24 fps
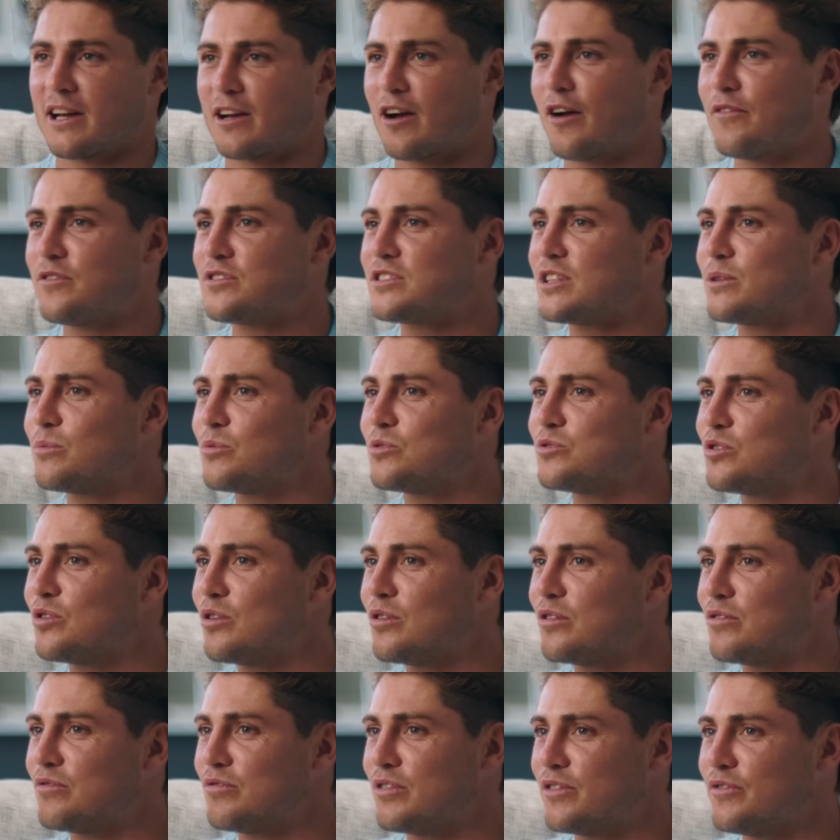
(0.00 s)
obviously we'll
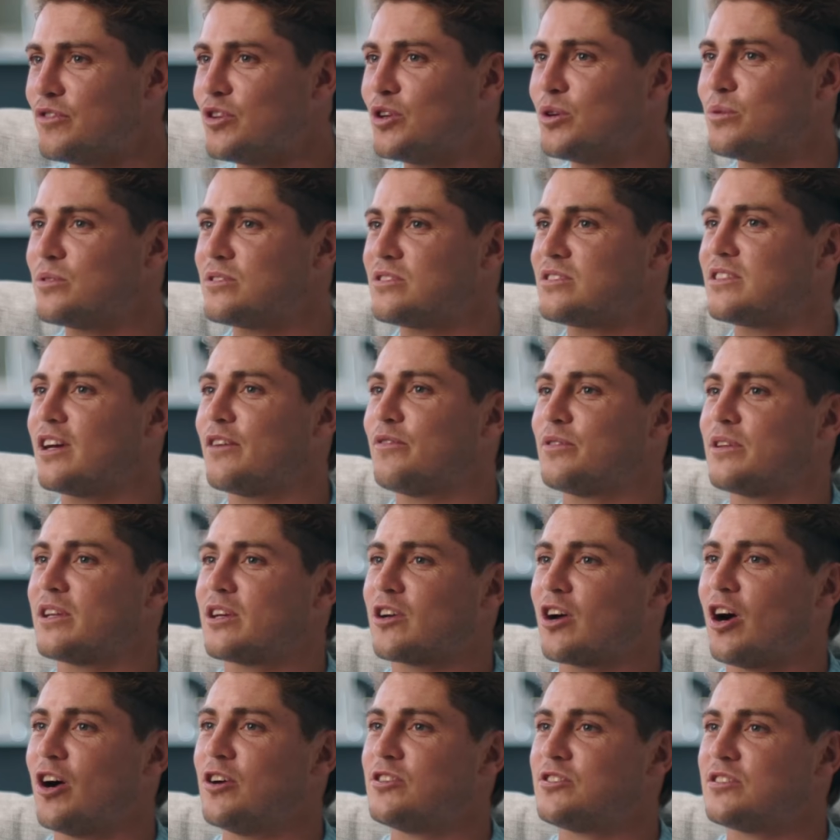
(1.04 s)
do a review and stuff for the
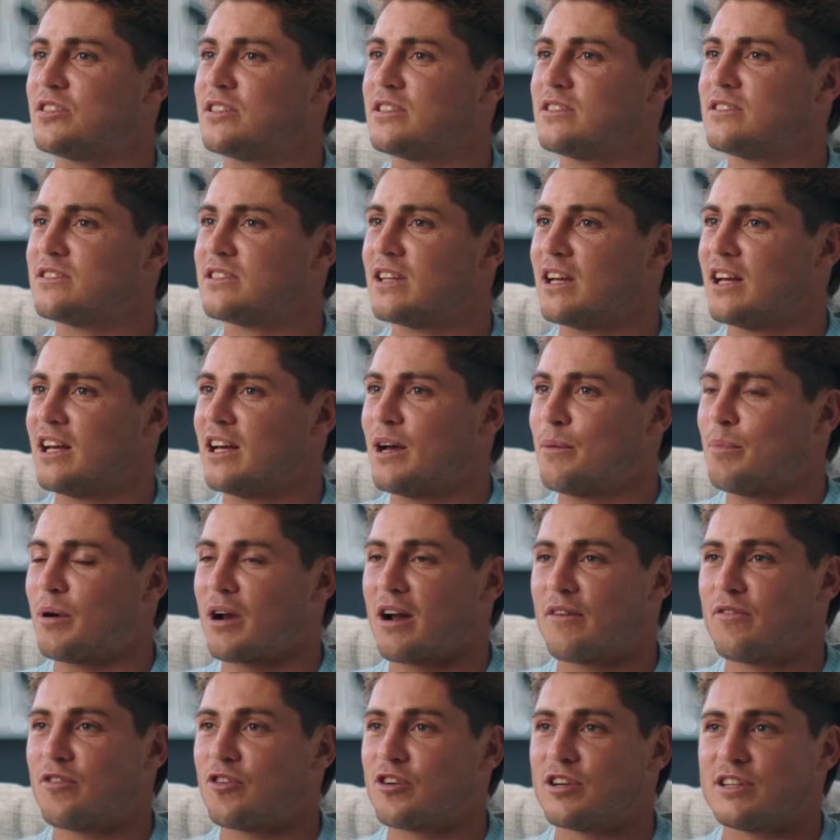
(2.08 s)
coaches, but
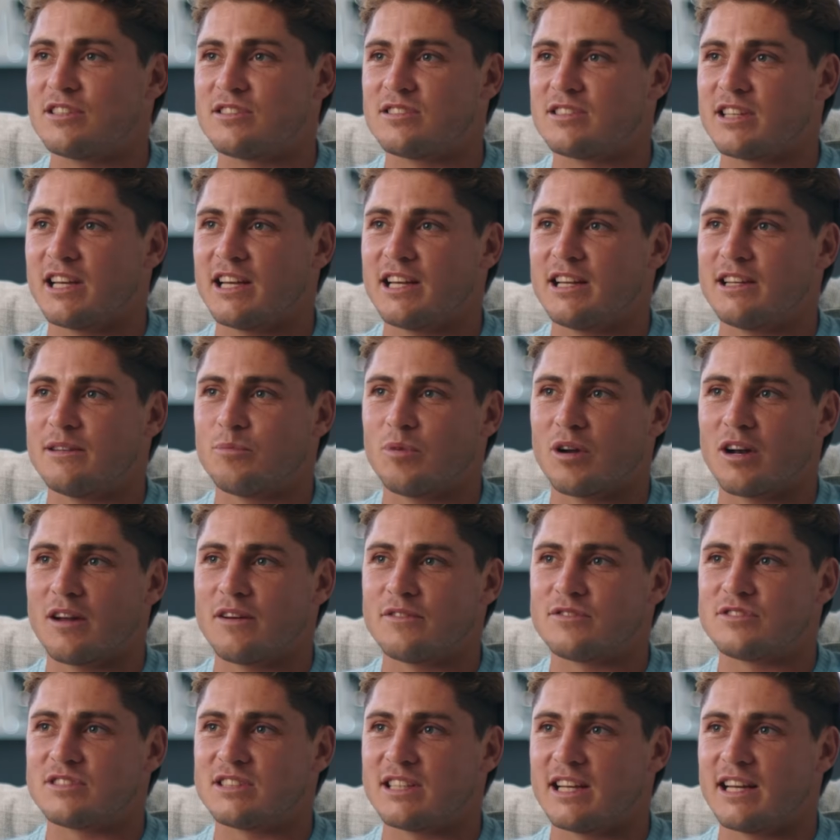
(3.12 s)
I've already seen what
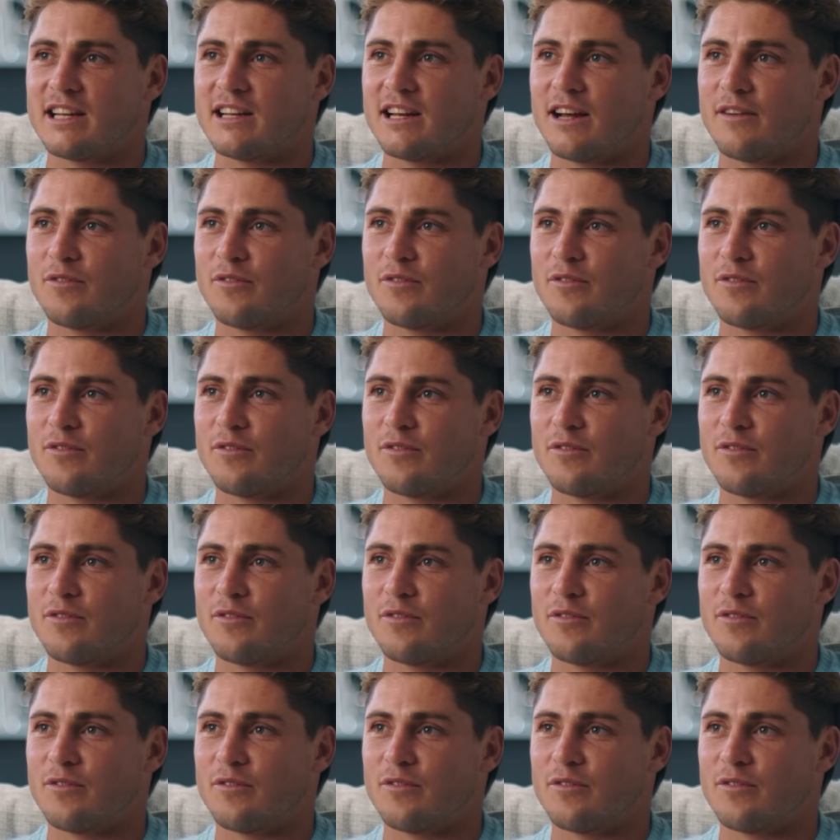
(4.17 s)
I've sent.